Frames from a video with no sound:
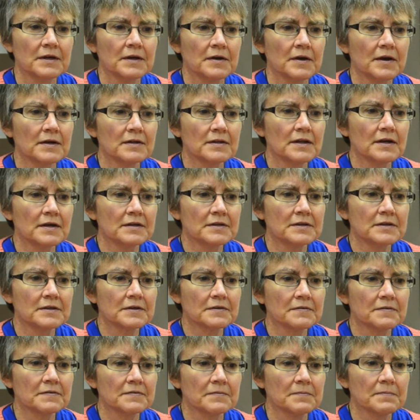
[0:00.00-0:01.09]
A lot
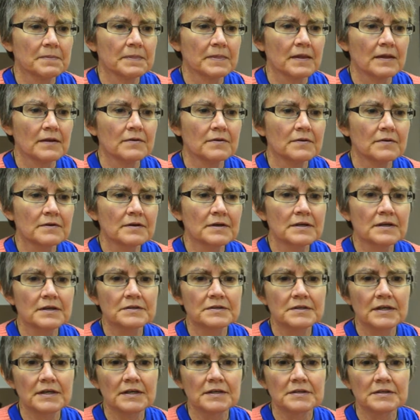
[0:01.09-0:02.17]
of
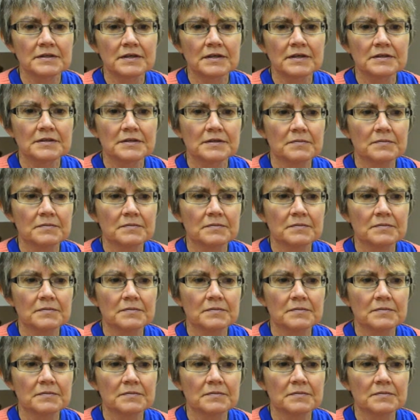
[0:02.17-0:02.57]
organizations